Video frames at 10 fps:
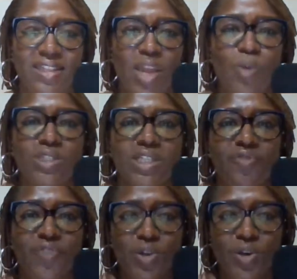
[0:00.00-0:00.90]
They were
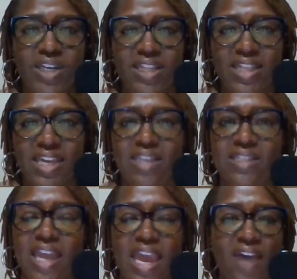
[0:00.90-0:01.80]
just feel good
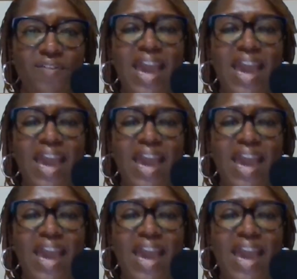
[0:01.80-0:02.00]
things to have.